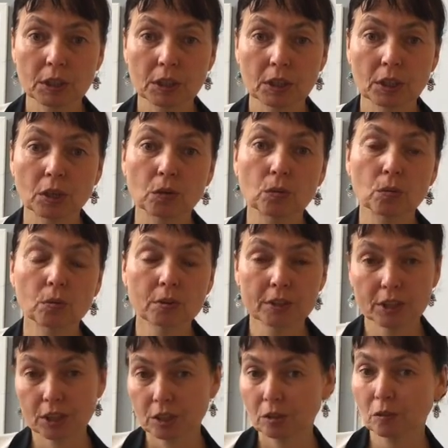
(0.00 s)
the
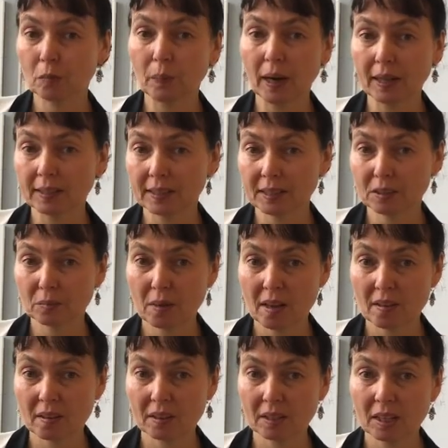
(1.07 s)
origin of balance
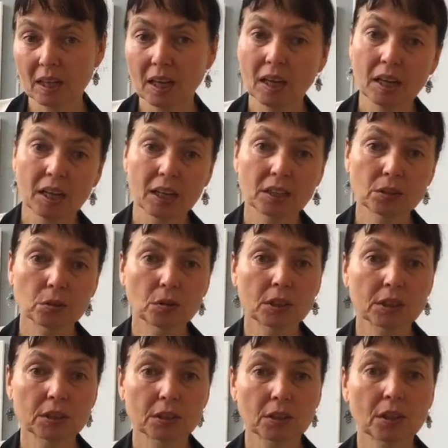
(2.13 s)
method, he took
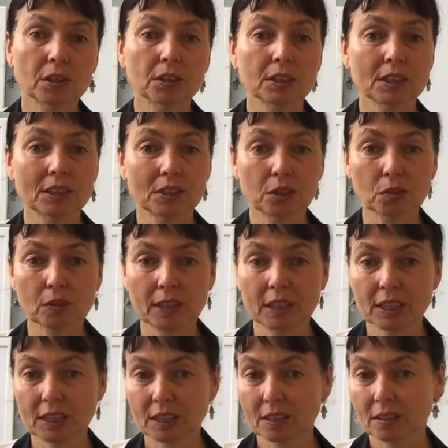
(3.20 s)
into
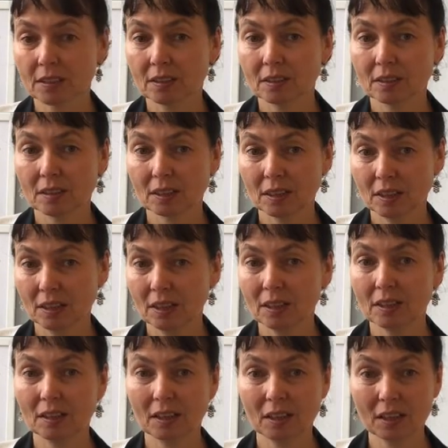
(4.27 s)
consideration yin
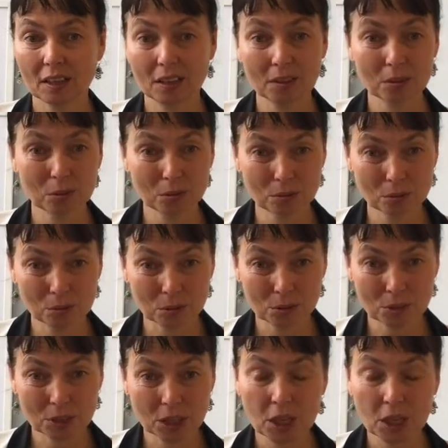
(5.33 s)
and yang, of course.